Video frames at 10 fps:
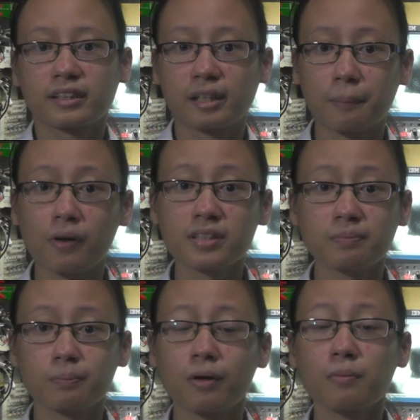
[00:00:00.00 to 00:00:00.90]
The
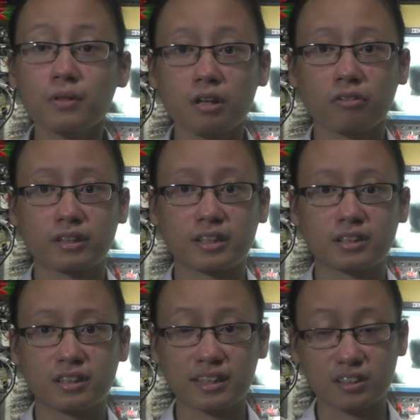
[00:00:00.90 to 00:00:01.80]
purpose of
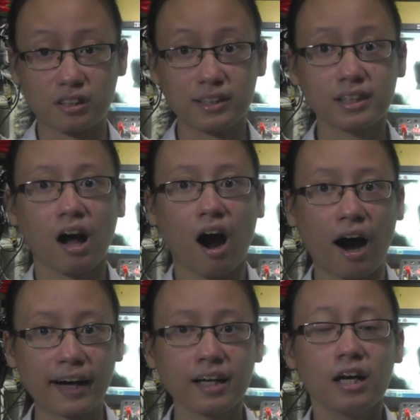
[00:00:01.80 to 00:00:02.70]
this research
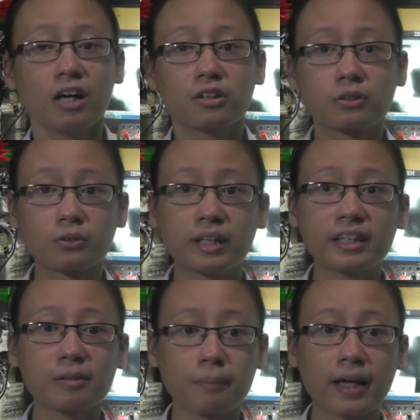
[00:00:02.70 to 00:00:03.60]
are to
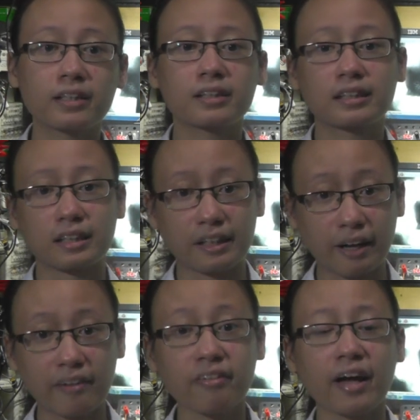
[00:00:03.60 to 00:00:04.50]
determine
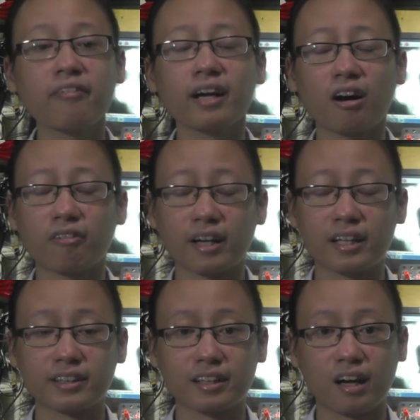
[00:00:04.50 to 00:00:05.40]
the effect of
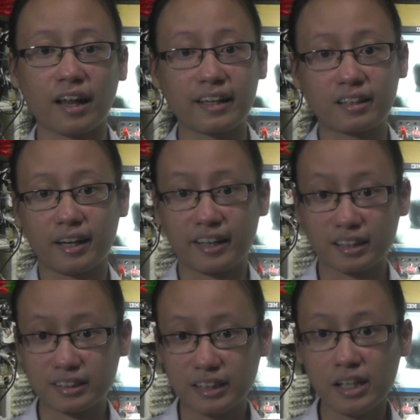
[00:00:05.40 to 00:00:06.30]
electrical
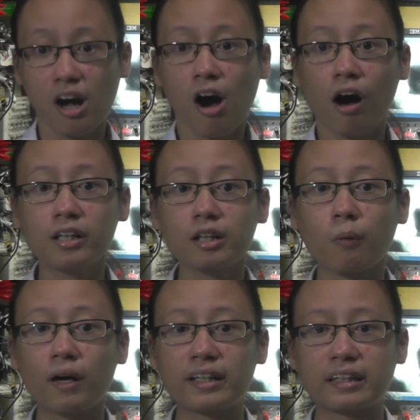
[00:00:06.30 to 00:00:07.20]
energy on the
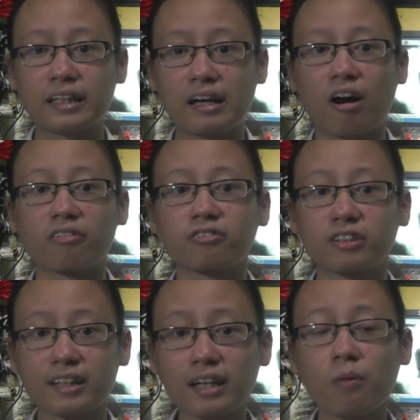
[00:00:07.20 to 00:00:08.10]
quality of
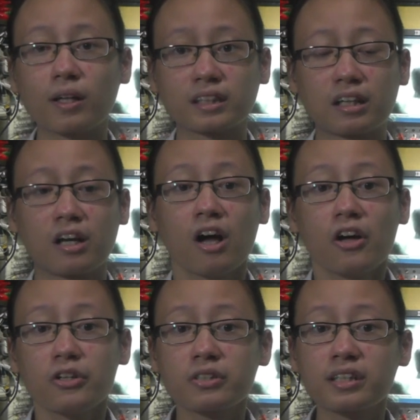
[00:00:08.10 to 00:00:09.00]
drinking water
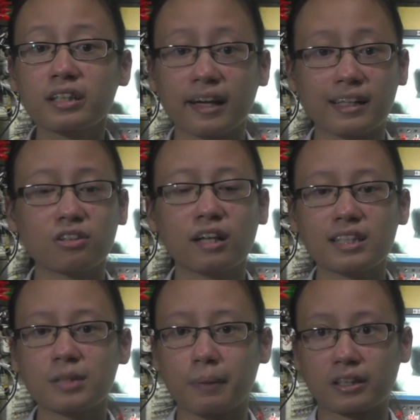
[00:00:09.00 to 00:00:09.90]
using the
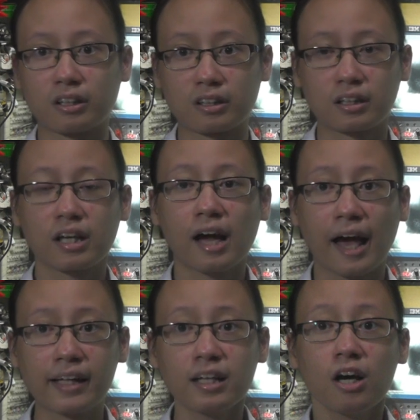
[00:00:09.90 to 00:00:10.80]
electrolysis method,
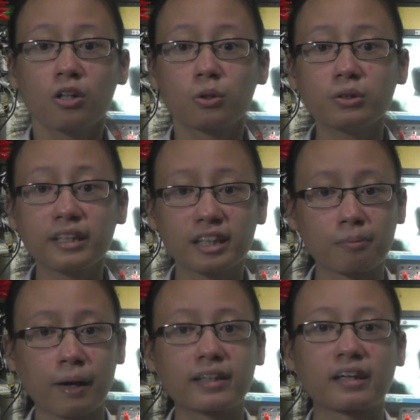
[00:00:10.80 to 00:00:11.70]
and to
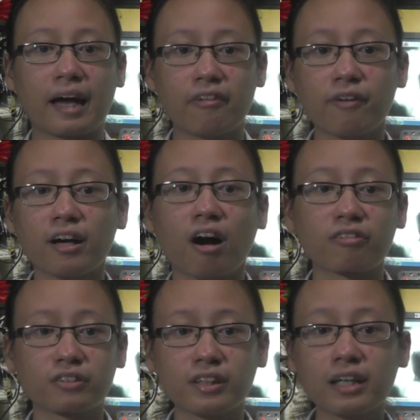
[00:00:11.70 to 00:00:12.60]
determine the effect
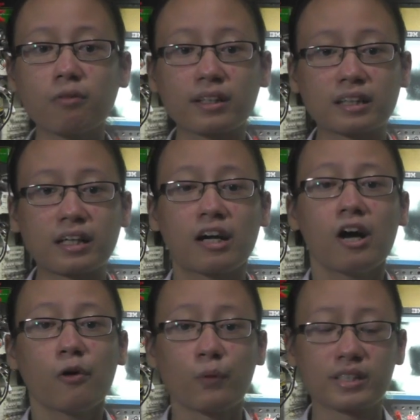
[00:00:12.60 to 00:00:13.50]
of drinking water
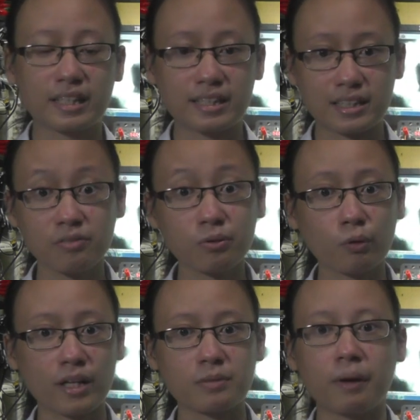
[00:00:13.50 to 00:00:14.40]
which is
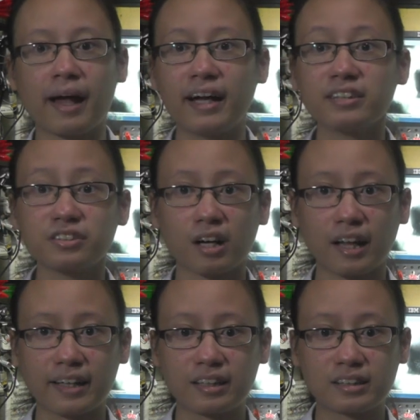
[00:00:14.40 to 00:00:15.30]
influenced by
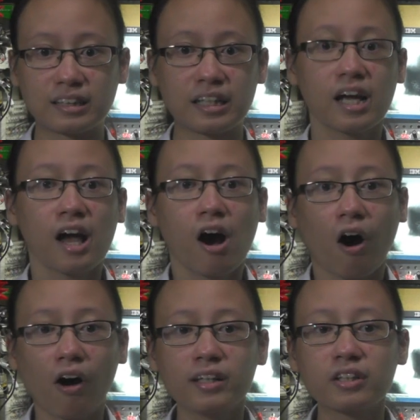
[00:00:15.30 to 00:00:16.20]
electrical energy
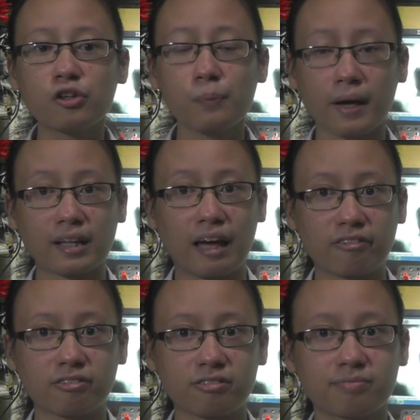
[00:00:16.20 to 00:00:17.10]
on the human
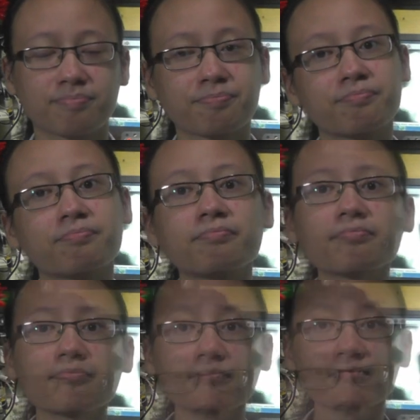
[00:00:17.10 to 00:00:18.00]
life.
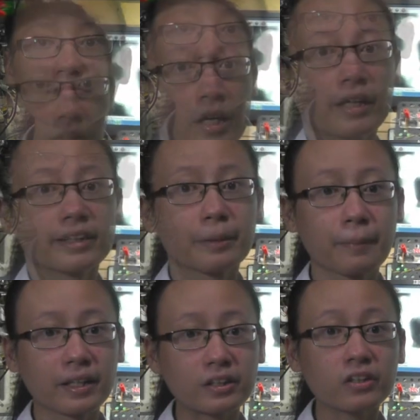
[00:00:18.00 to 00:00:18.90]
The
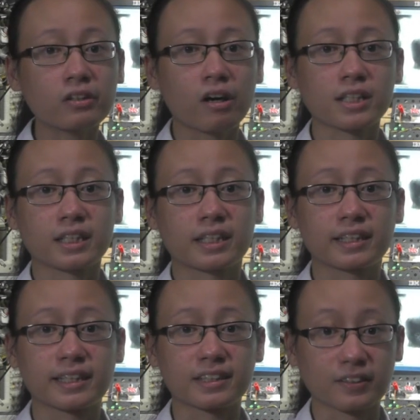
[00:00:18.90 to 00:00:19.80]
method used
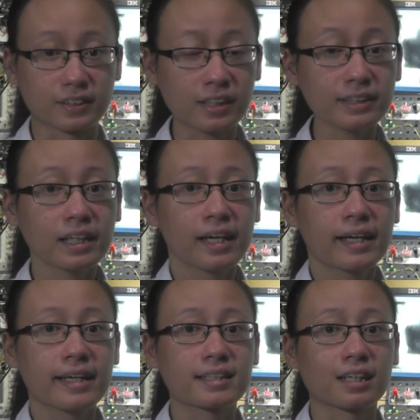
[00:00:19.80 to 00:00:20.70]
in this research
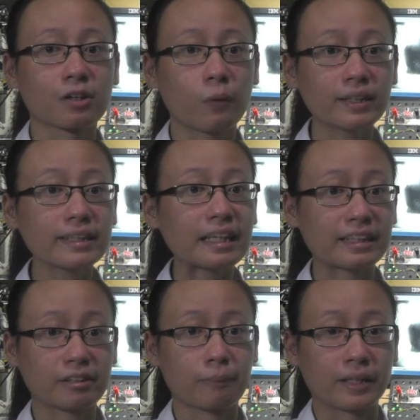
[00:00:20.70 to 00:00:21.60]
is a
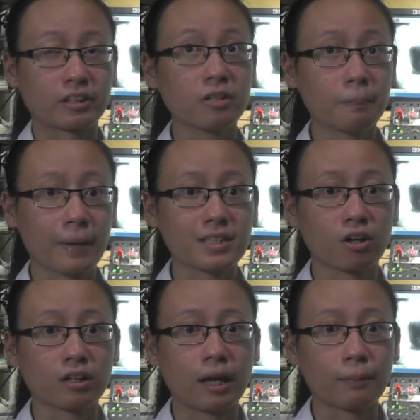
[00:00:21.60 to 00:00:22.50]
quantitative method
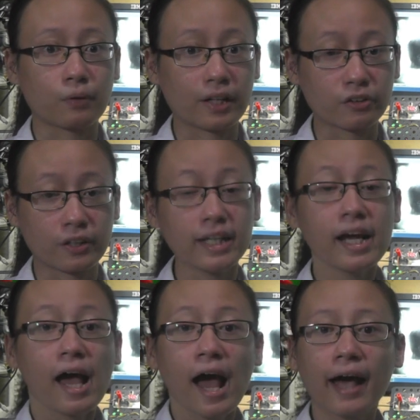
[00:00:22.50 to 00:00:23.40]
based on
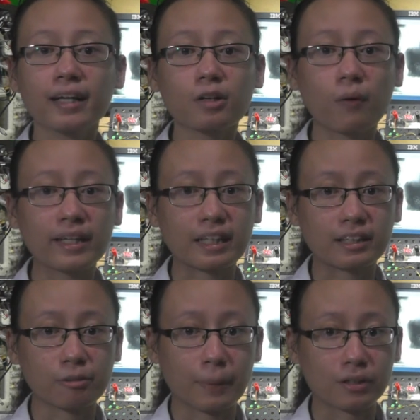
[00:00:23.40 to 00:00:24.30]
laboratory and a
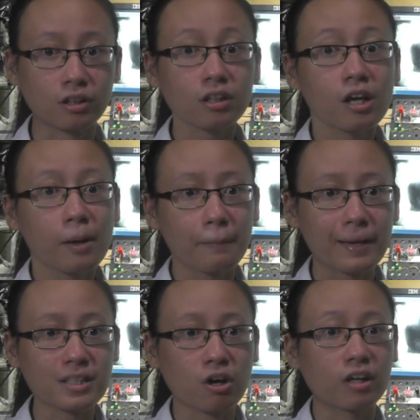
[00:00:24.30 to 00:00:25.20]
qualitative method
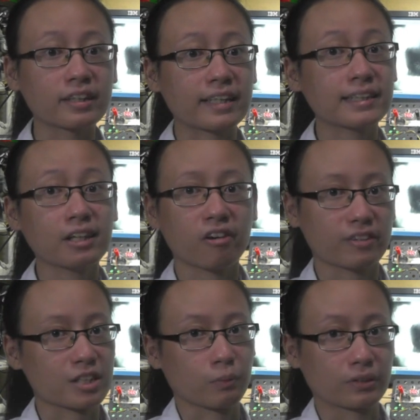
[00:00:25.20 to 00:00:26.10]
based on testing
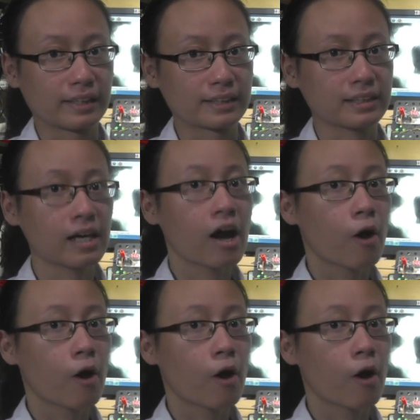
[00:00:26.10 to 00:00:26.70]
of respondents.